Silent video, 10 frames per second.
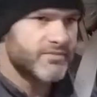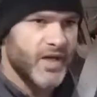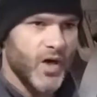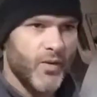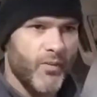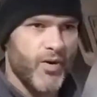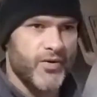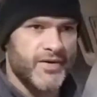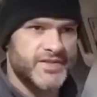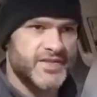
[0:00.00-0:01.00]
homeowner
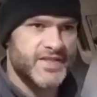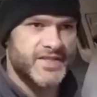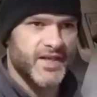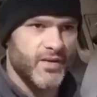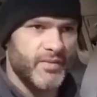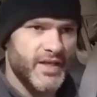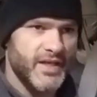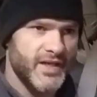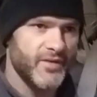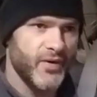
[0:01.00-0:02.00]
insisted on being
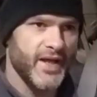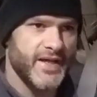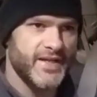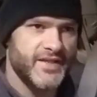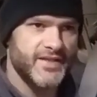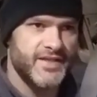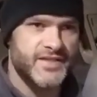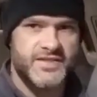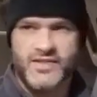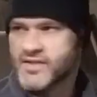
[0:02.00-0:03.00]
here when I did this.
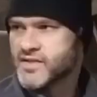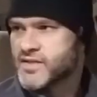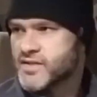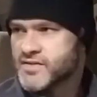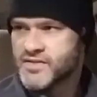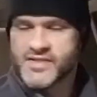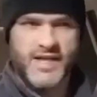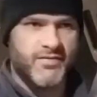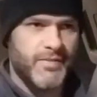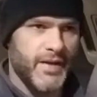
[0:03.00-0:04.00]
She's never
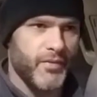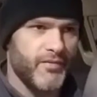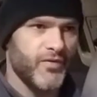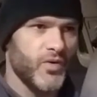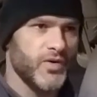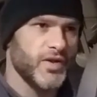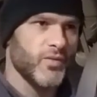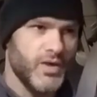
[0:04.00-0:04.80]
met me before and doesn't want a